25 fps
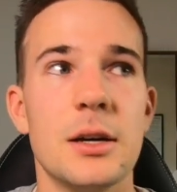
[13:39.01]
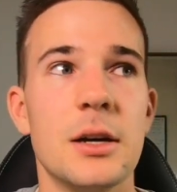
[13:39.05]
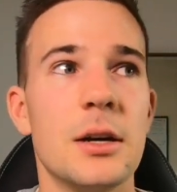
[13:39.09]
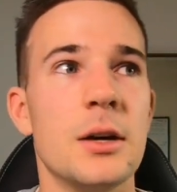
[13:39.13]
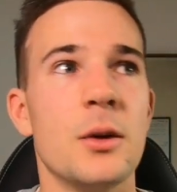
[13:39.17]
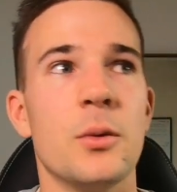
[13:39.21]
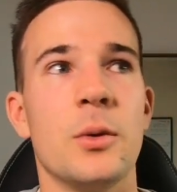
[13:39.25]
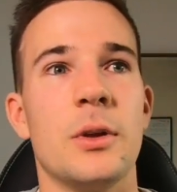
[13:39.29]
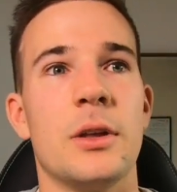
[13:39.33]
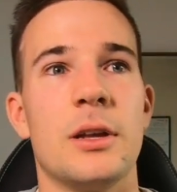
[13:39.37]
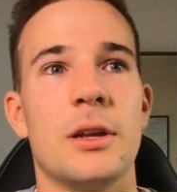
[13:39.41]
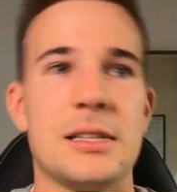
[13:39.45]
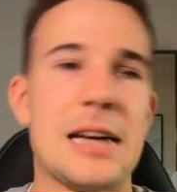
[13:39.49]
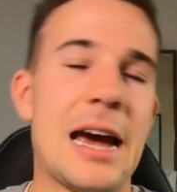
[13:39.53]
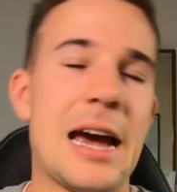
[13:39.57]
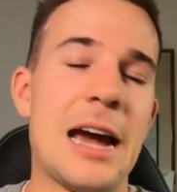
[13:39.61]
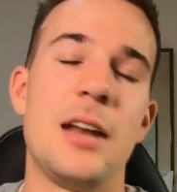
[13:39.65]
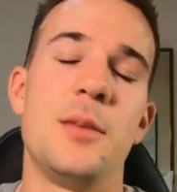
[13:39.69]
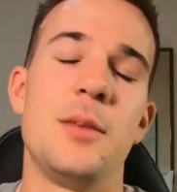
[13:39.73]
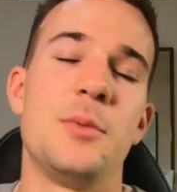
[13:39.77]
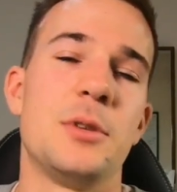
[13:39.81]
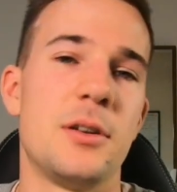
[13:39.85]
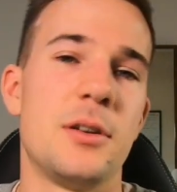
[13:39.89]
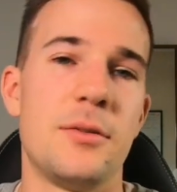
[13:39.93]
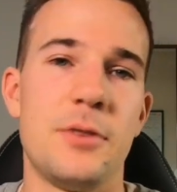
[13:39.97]
whether that's
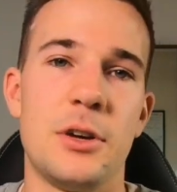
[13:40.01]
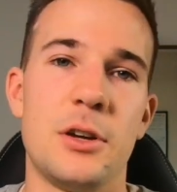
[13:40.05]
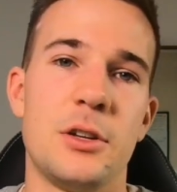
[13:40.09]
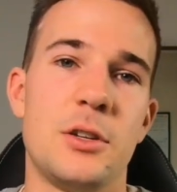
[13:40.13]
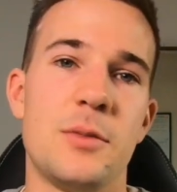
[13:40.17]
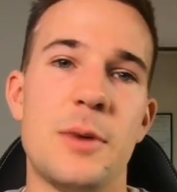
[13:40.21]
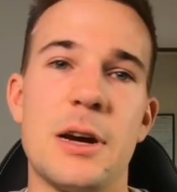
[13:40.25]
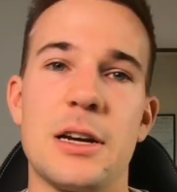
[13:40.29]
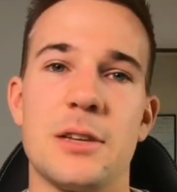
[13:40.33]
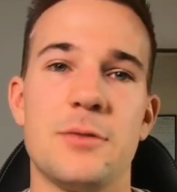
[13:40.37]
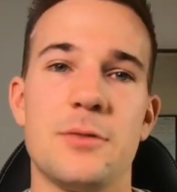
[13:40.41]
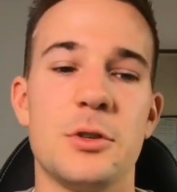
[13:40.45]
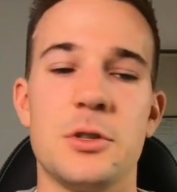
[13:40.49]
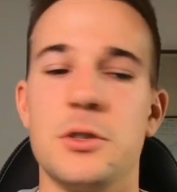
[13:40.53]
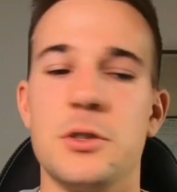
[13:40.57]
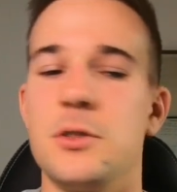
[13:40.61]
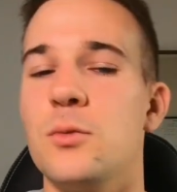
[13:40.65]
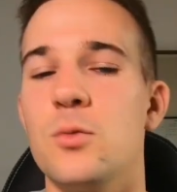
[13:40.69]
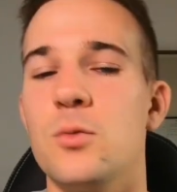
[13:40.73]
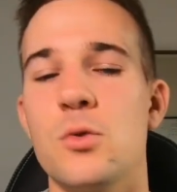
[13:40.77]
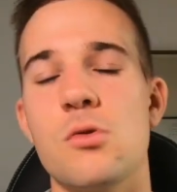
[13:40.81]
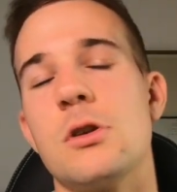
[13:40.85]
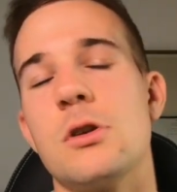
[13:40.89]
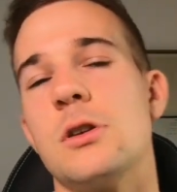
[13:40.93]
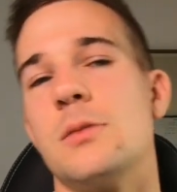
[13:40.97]
80% of VO2 max versus the
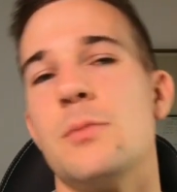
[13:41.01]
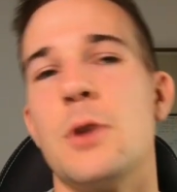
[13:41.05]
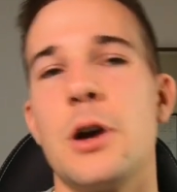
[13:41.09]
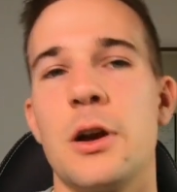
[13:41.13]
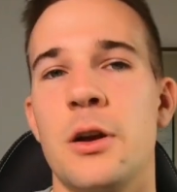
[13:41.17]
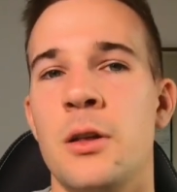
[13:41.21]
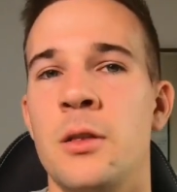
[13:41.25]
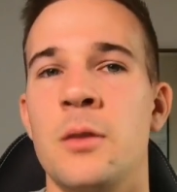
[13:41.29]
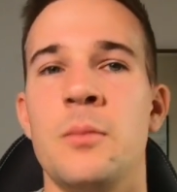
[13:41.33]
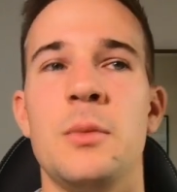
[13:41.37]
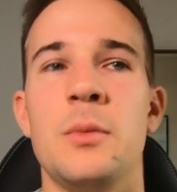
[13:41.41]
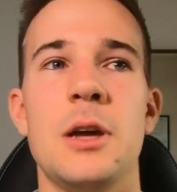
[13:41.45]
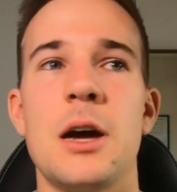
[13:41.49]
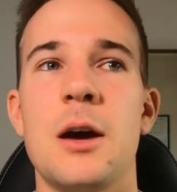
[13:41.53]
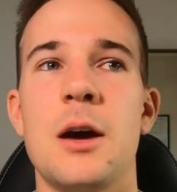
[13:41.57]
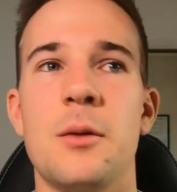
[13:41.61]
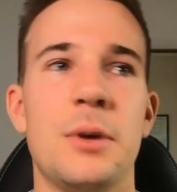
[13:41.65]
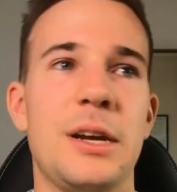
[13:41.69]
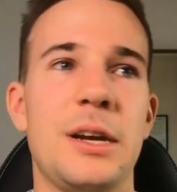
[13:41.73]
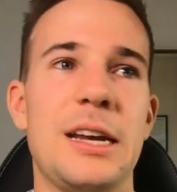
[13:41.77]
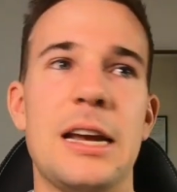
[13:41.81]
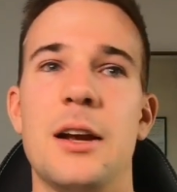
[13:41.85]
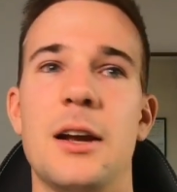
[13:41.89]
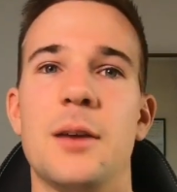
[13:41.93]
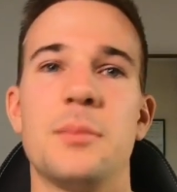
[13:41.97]
walkers might only be able to
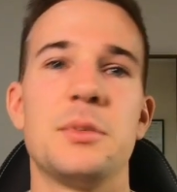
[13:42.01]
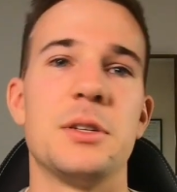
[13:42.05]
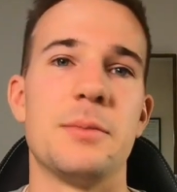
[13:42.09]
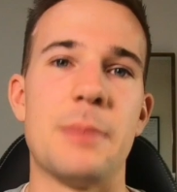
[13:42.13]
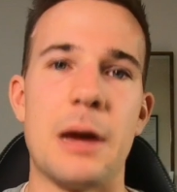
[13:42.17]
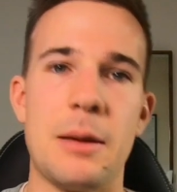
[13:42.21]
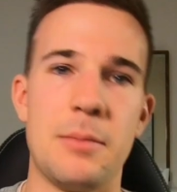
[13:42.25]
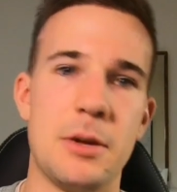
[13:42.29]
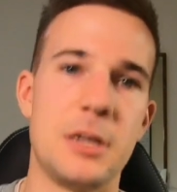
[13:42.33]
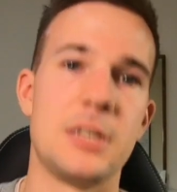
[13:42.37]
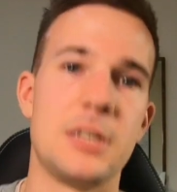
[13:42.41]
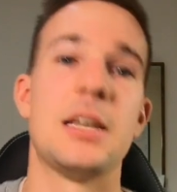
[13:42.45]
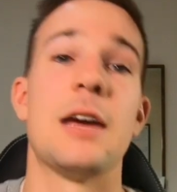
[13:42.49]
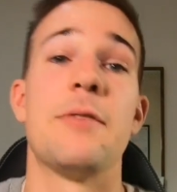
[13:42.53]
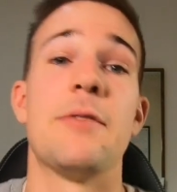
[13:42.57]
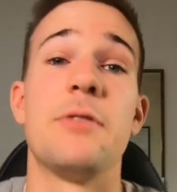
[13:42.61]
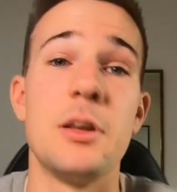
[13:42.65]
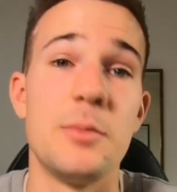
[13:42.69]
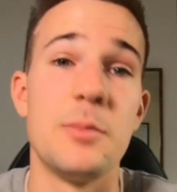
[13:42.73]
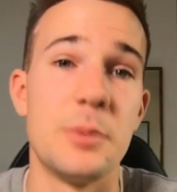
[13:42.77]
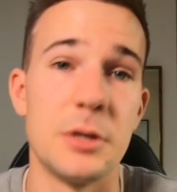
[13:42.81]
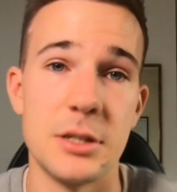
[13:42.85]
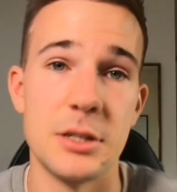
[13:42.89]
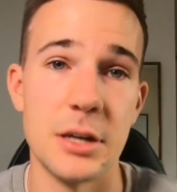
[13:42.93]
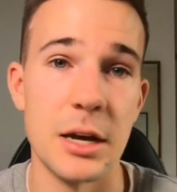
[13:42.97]
get up to maybe
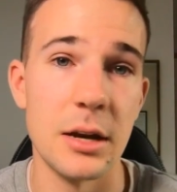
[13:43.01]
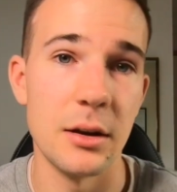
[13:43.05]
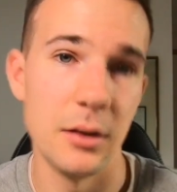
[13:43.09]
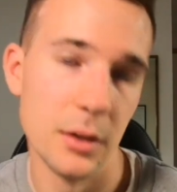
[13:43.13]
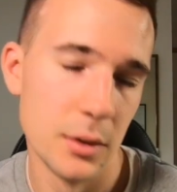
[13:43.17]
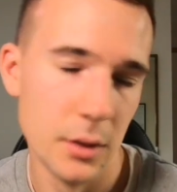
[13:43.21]
70%.